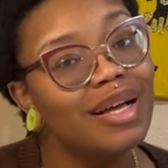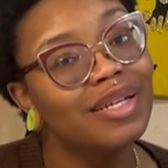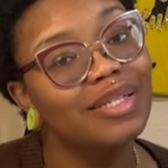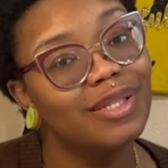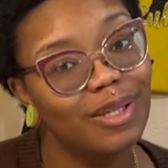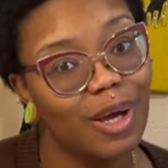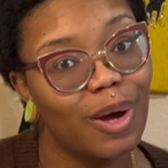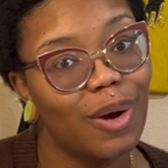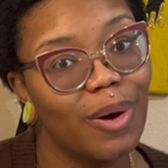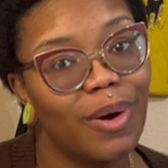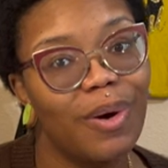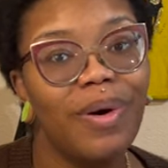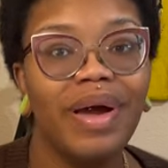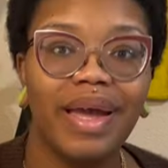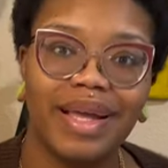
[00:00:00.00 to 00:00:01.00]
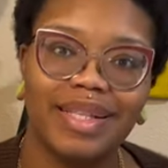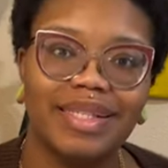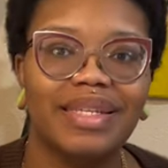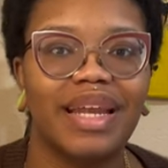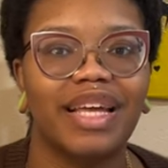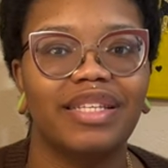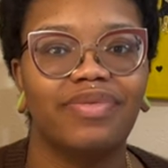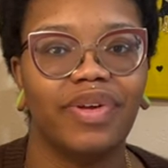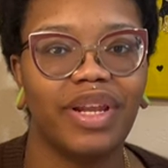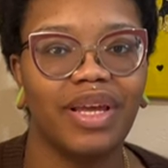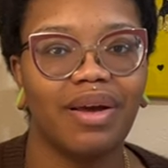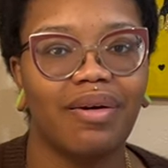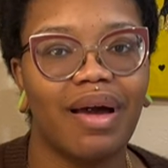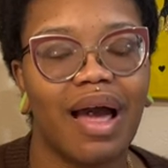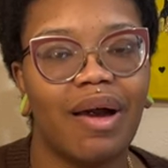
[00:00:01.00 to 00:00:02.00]
So in today's
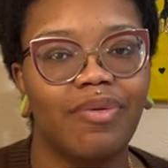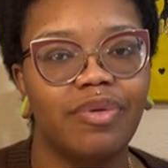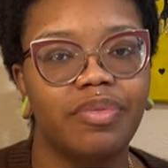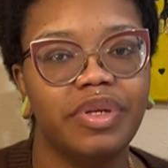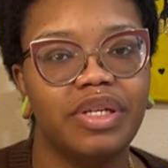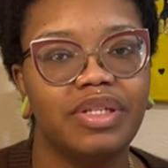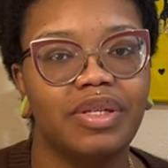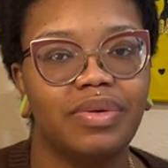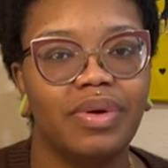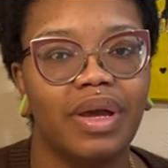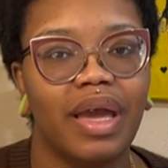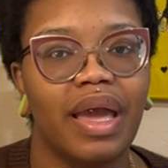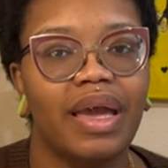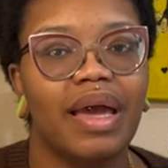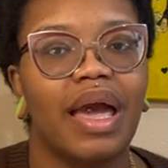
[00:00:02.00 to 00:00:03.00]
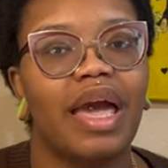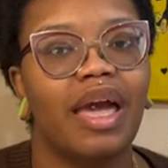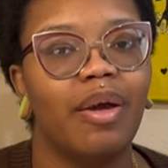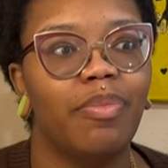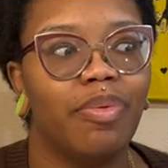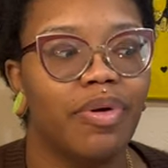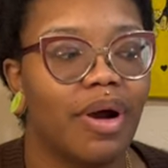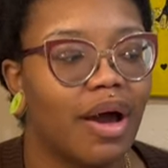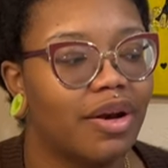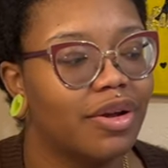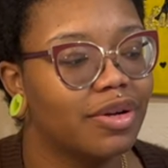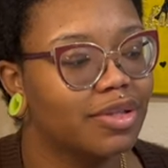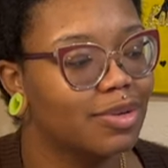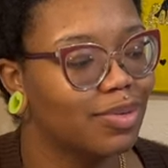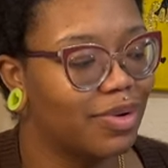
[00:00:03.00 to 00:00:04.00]
video, I will be doing a
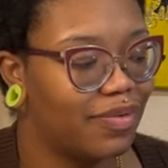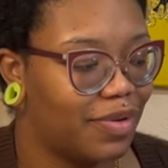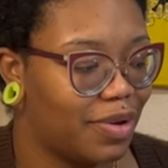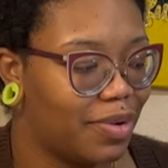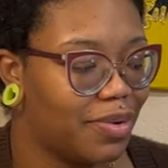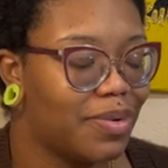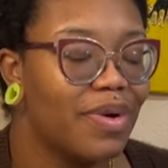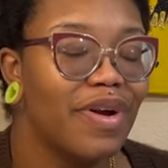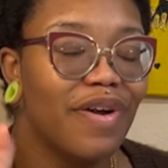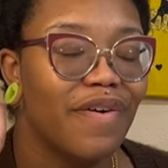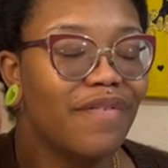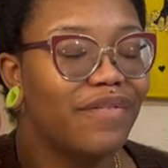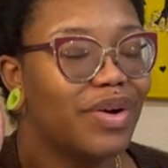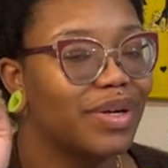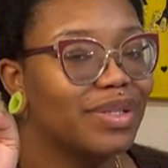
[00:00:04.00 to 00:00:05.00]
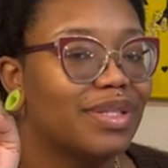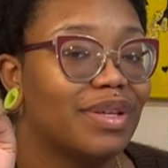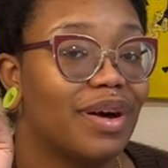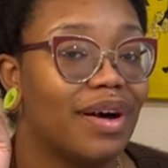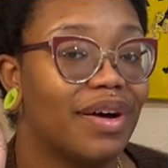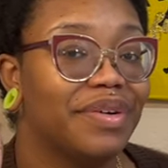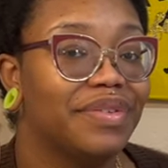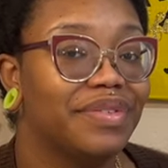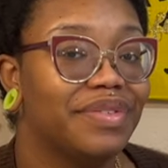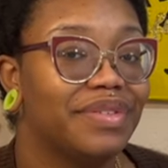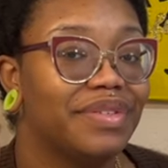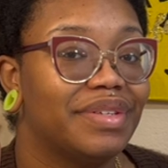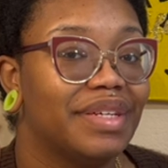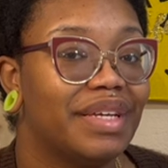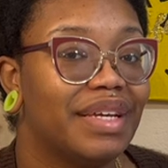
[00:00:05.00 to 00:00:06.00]
product review. First off,
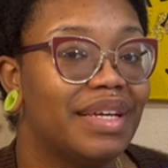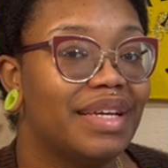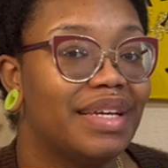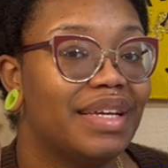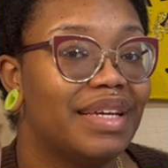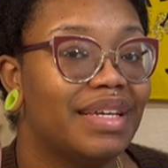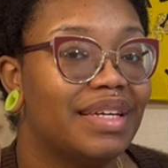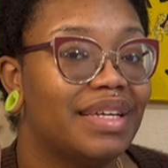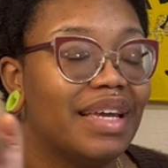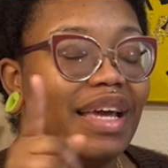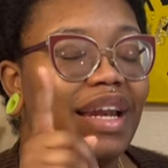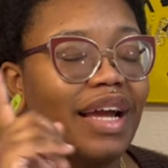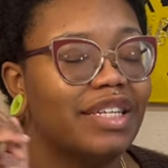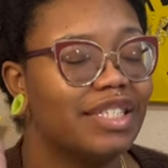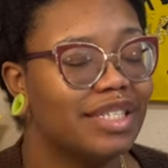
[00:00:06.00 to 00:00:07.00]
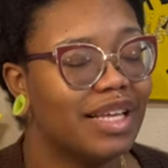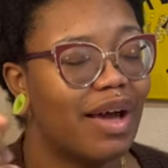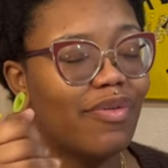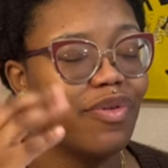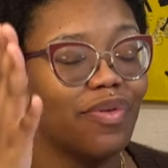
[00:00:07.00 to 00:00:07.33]
can I just have a